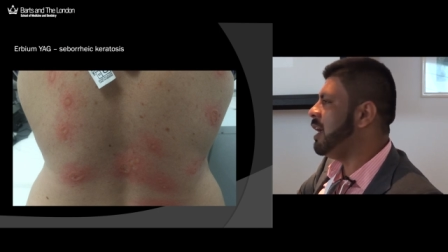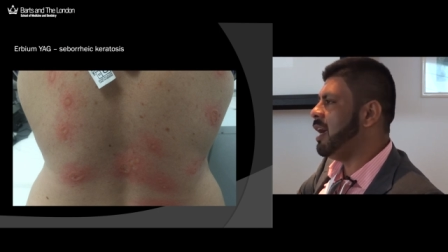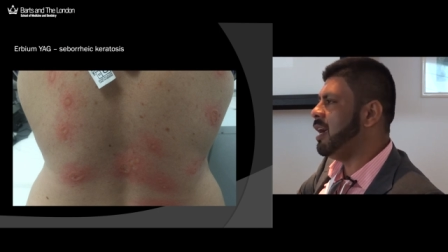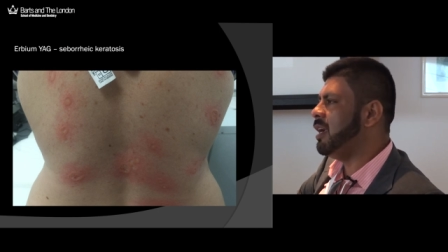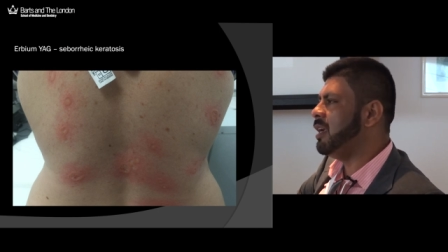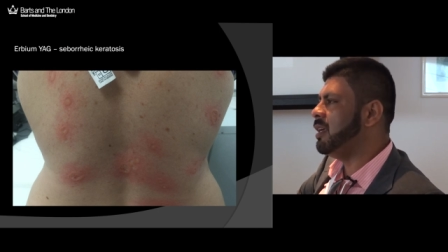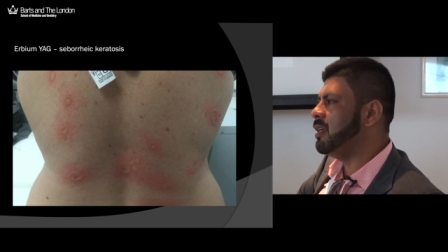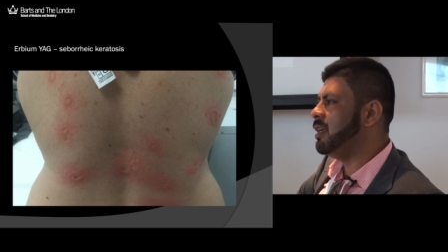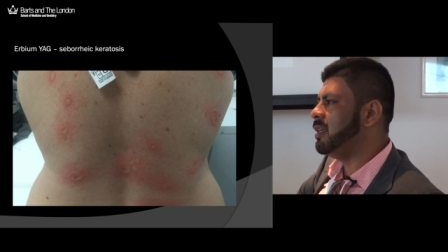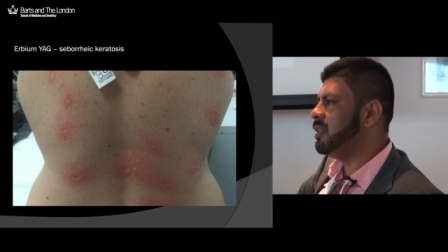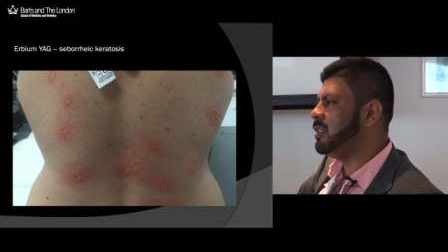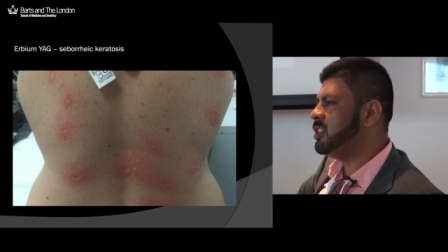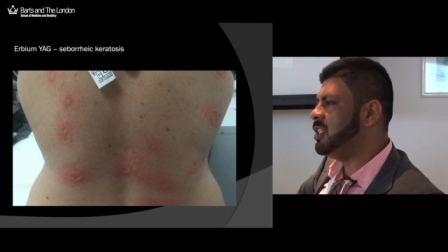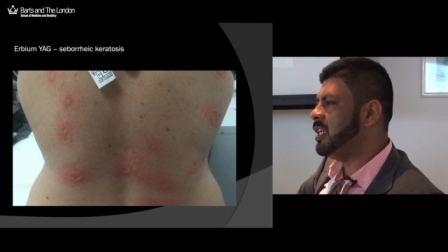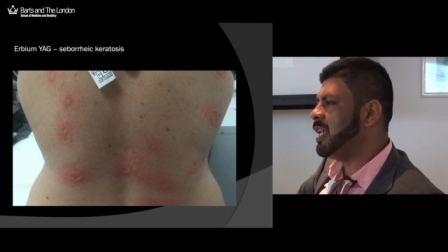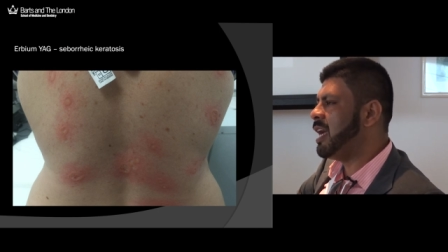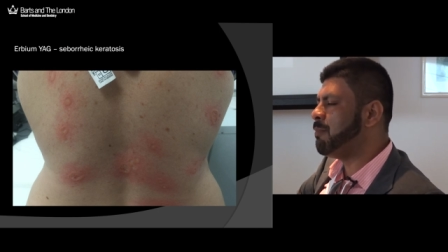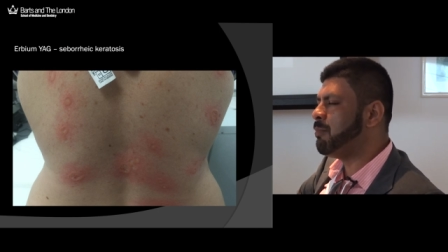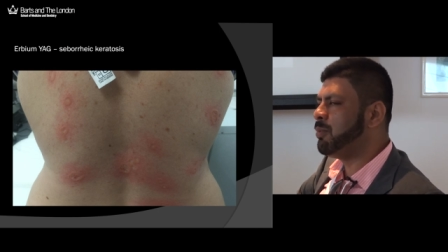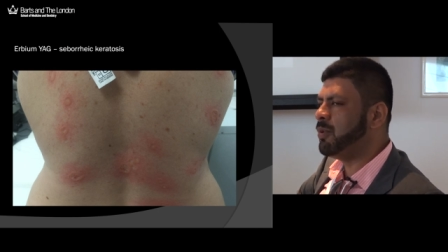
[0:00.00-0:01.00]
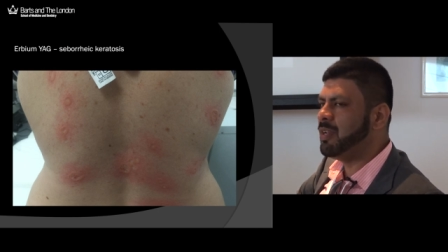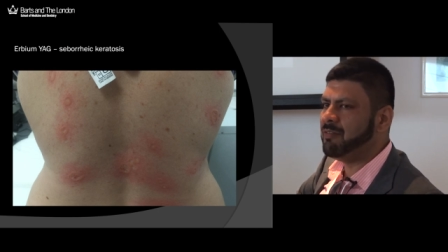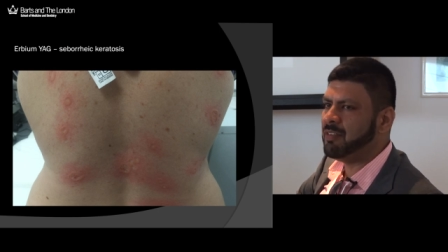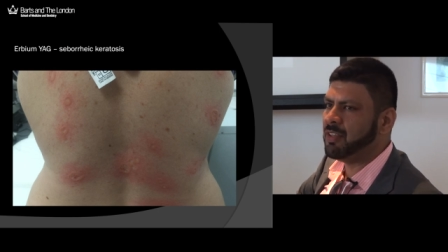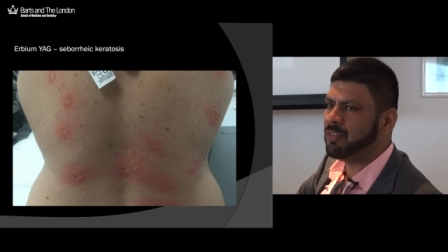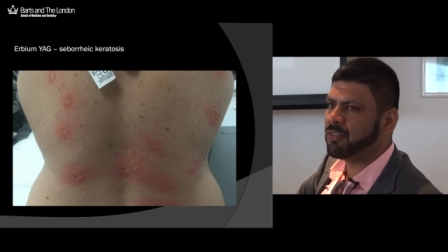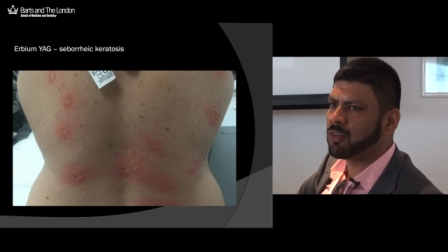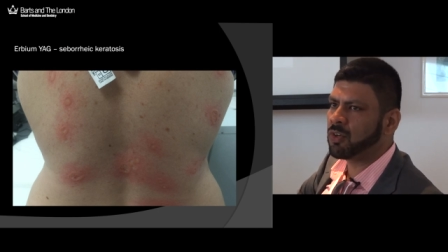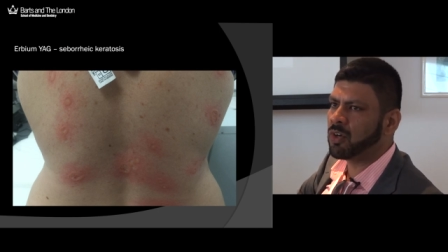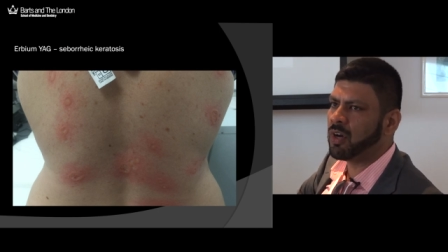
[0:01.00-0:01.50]
uh, she'd had
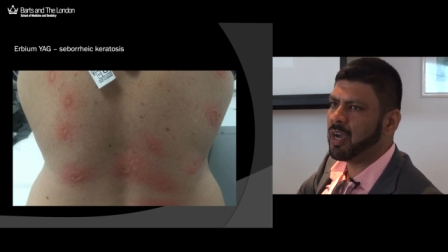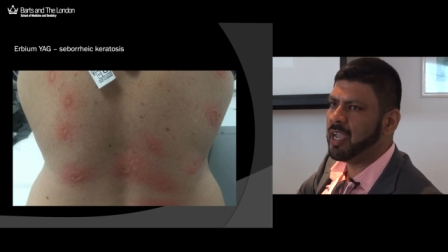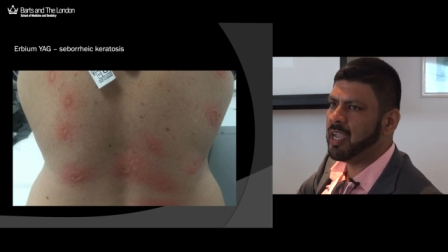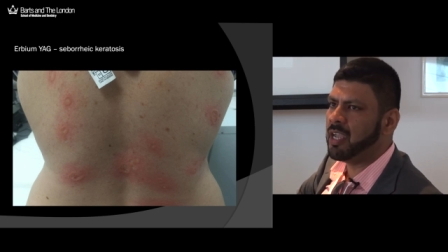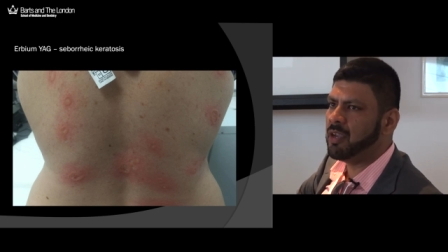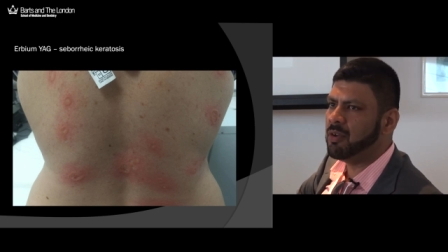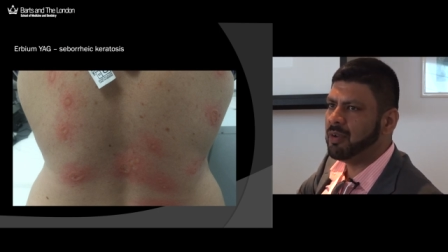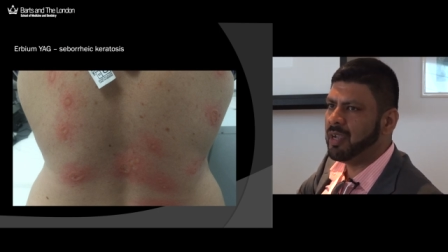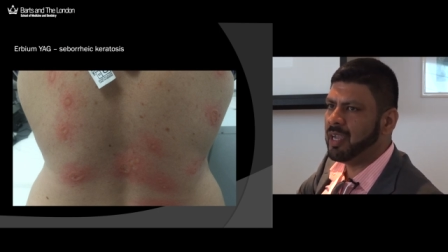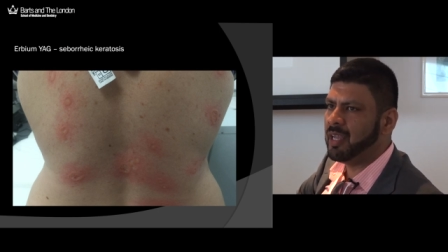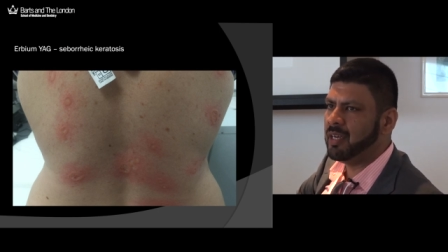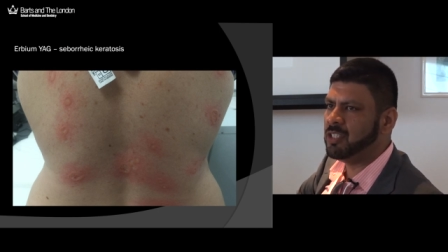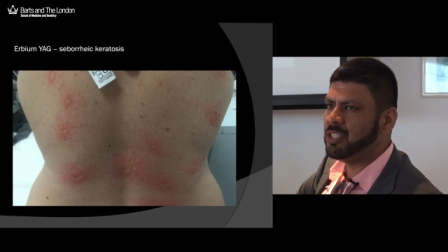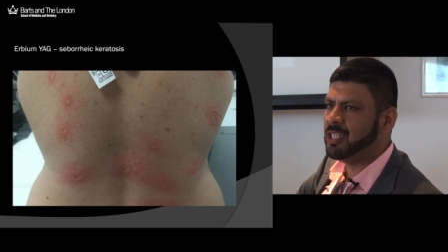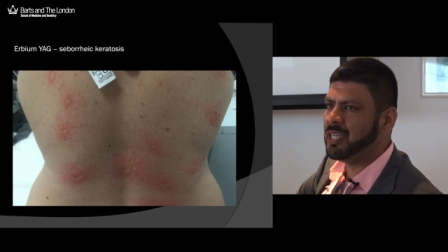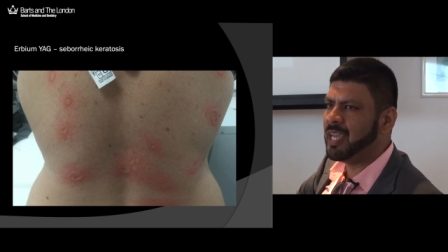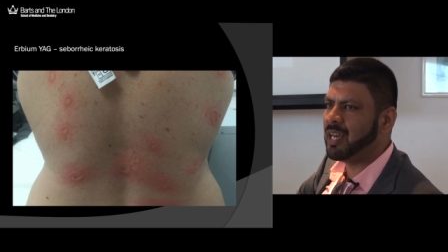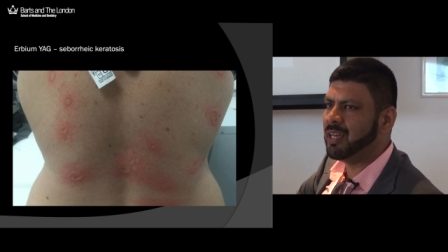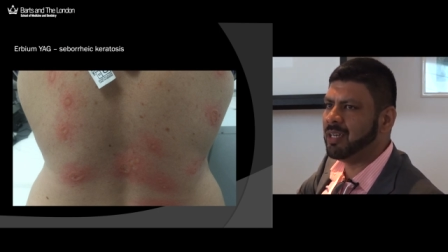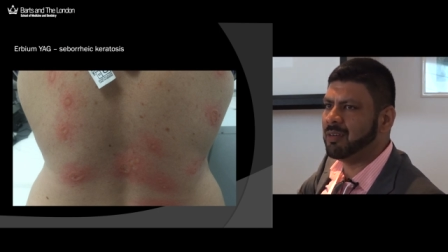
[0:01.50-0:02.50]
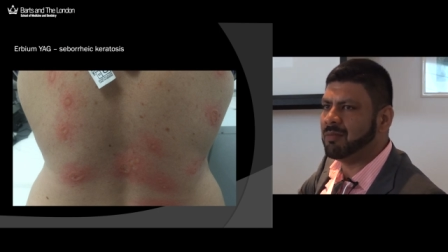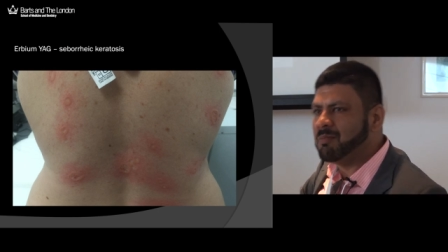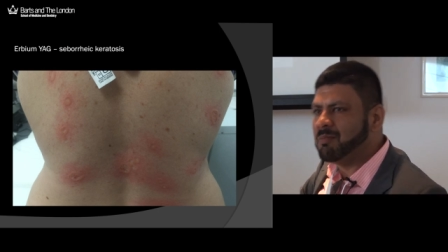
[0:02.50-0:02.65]
previous cryo and she'd had